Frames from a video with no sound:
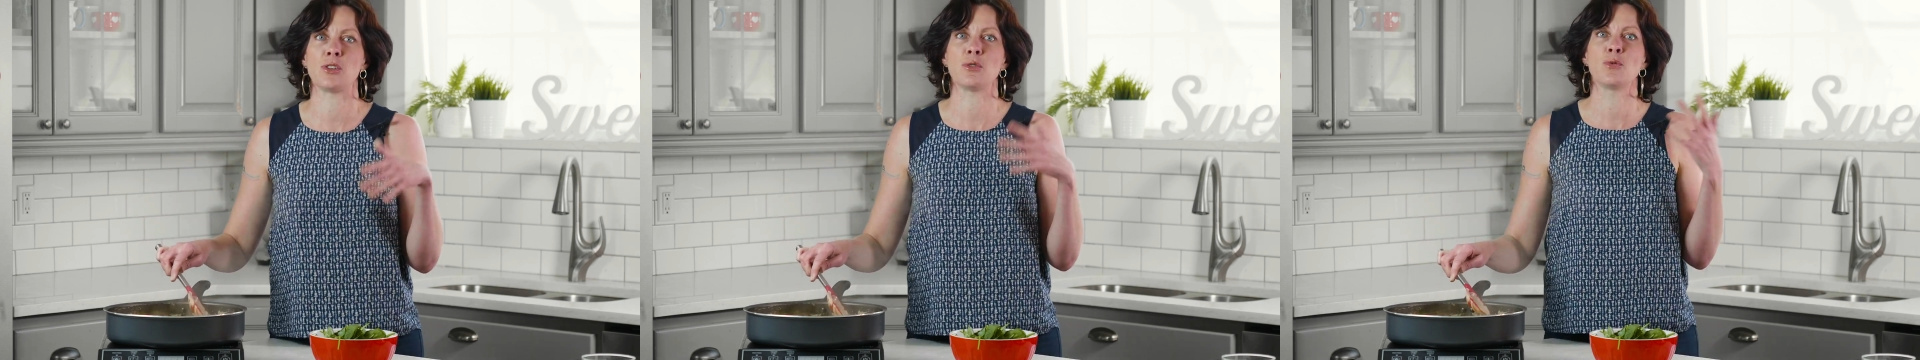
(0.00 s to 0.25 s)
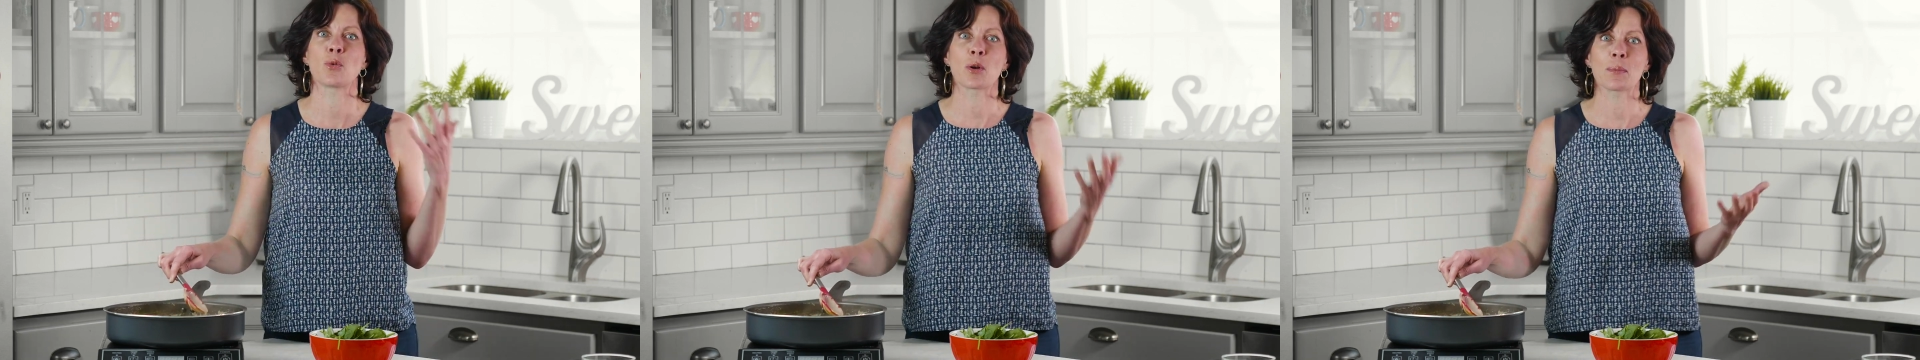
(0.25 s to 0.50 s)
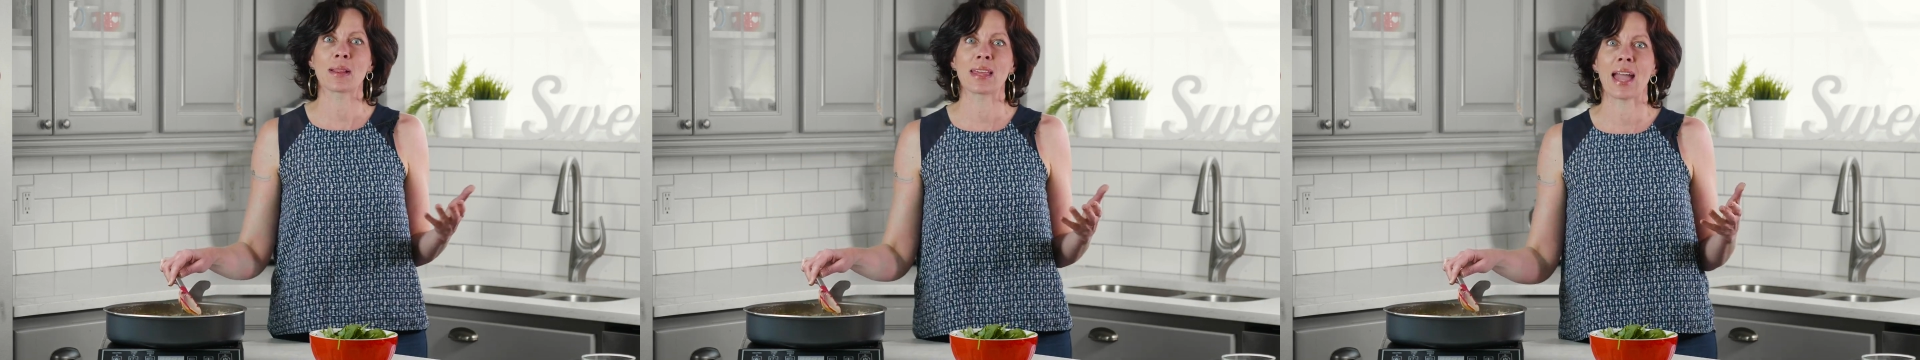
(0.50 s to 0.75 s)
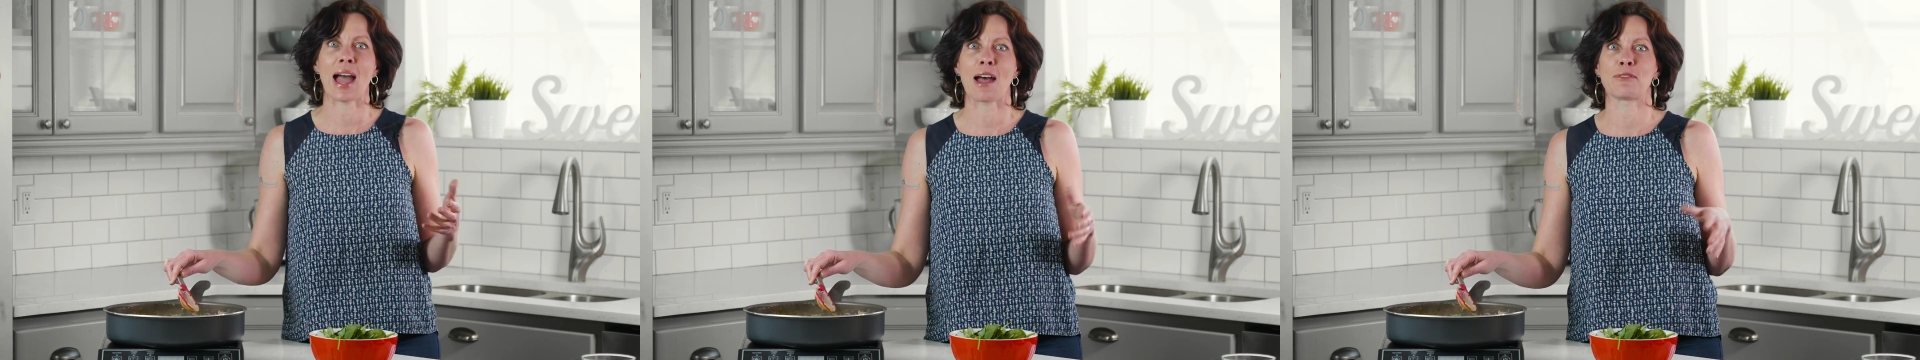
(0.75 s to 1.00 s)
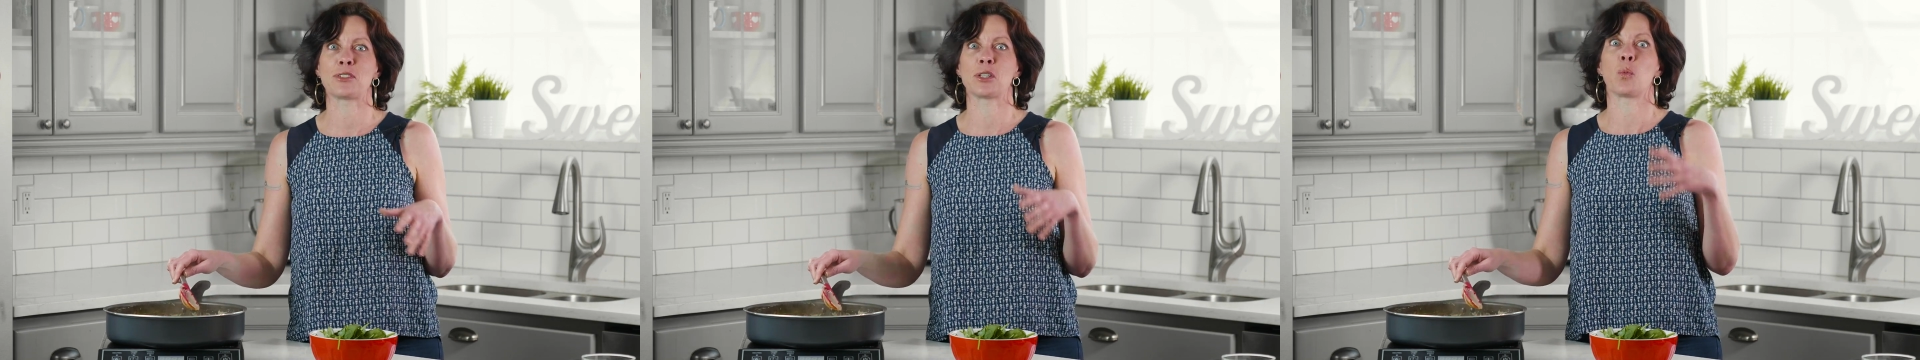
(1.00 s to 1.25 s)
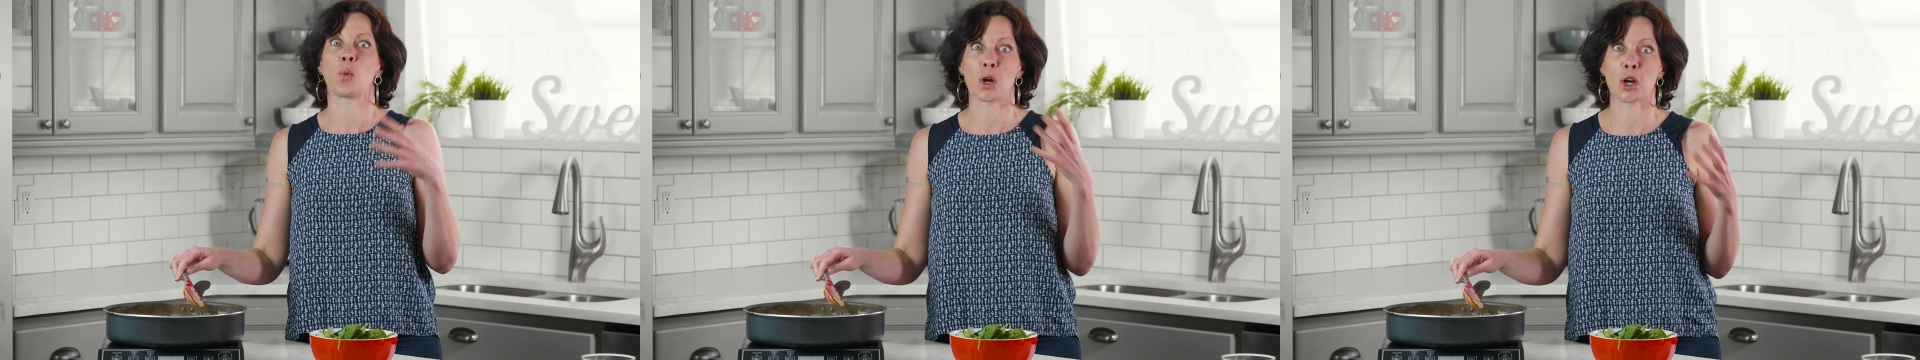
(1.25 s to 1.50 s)
you normally have to
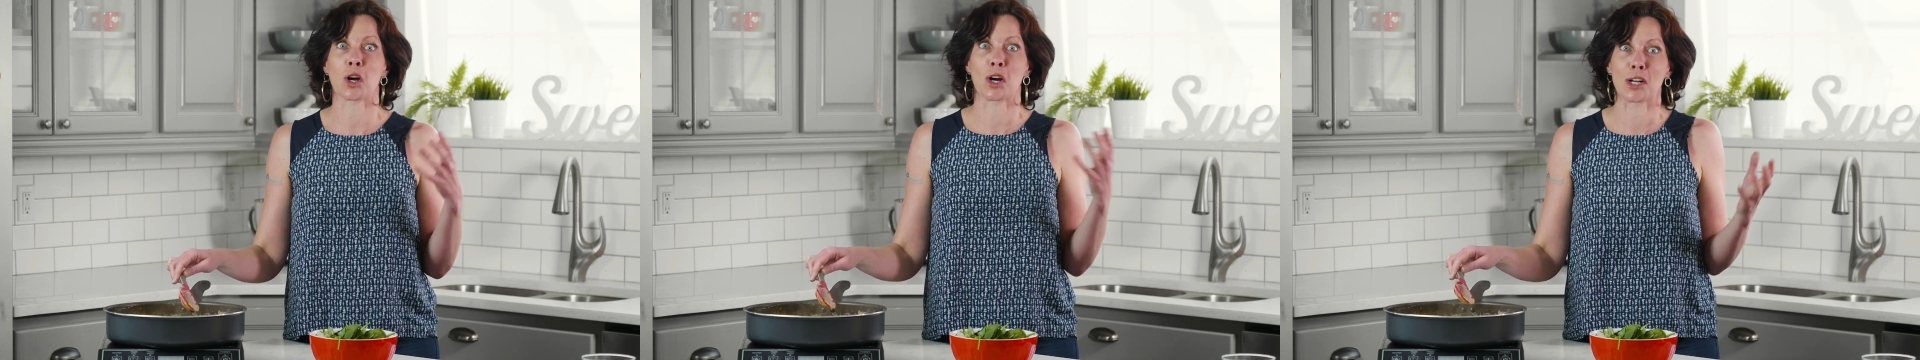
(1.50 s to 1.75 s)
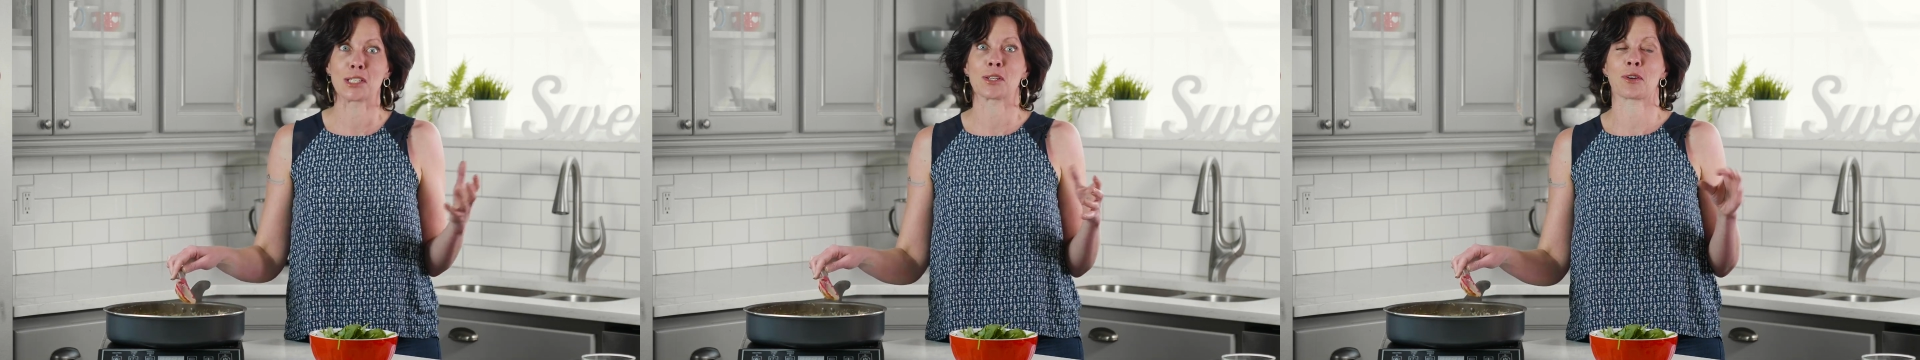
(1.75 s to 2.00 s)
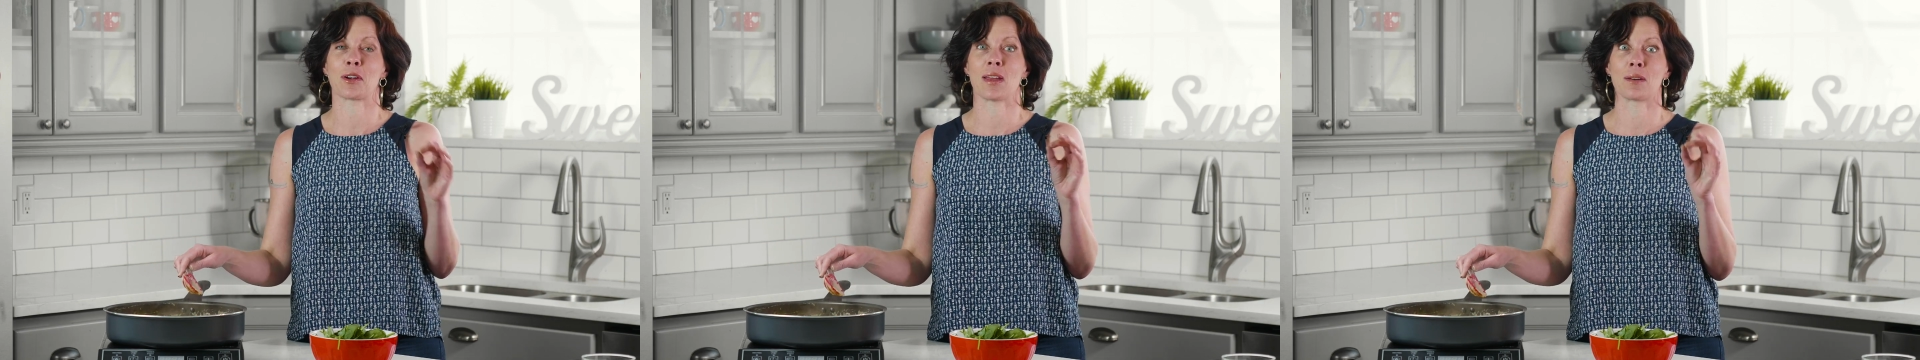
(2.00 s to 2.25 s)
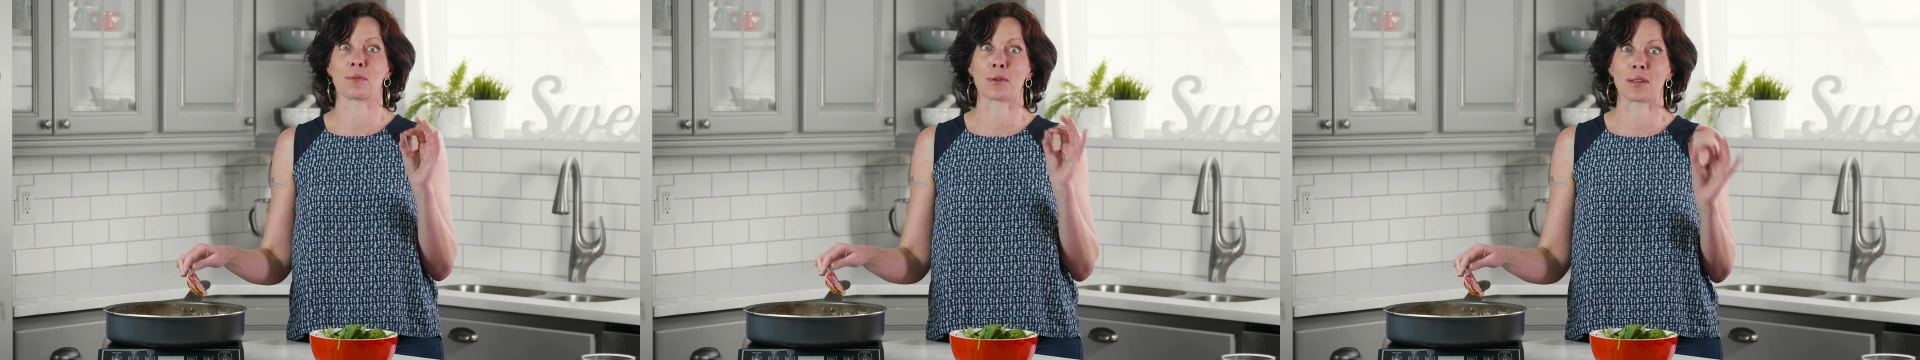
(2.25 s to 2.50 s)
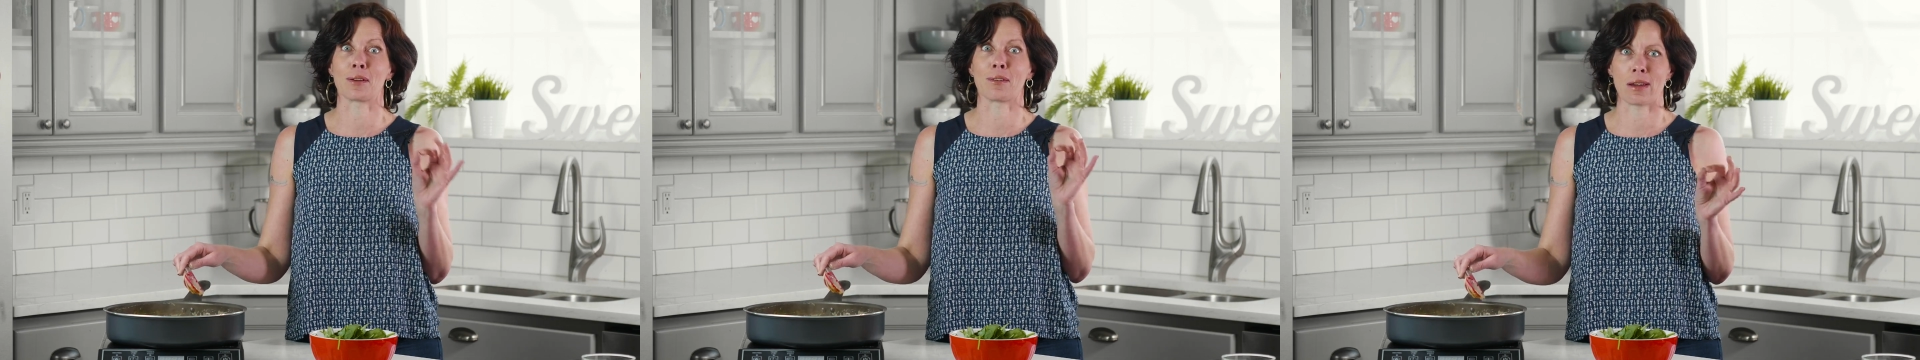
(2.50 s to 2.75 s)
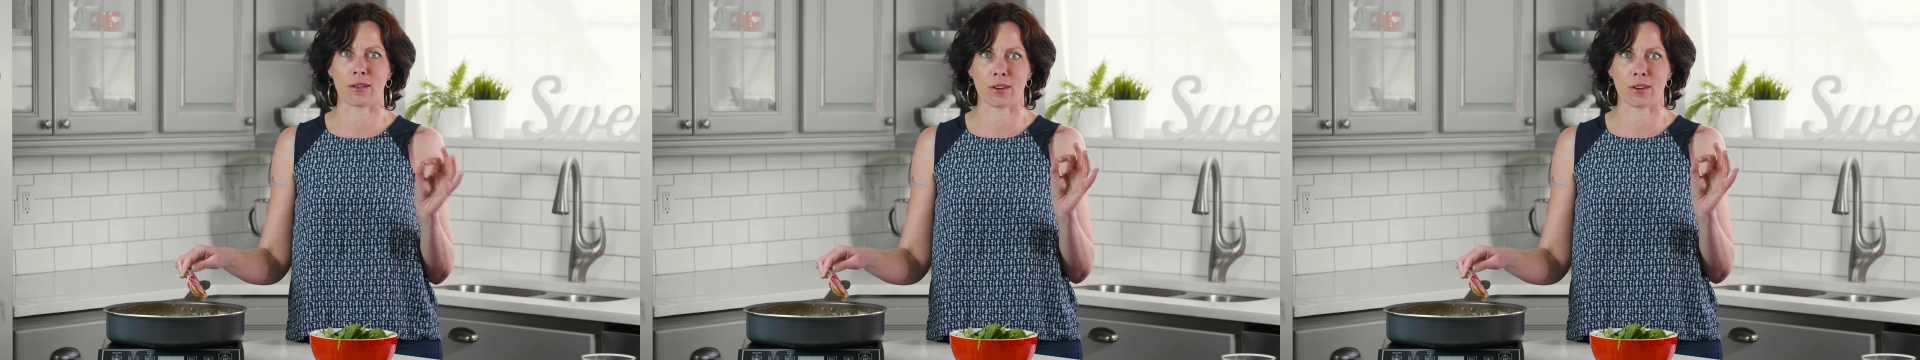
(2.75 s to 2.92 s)
work hard to create a really great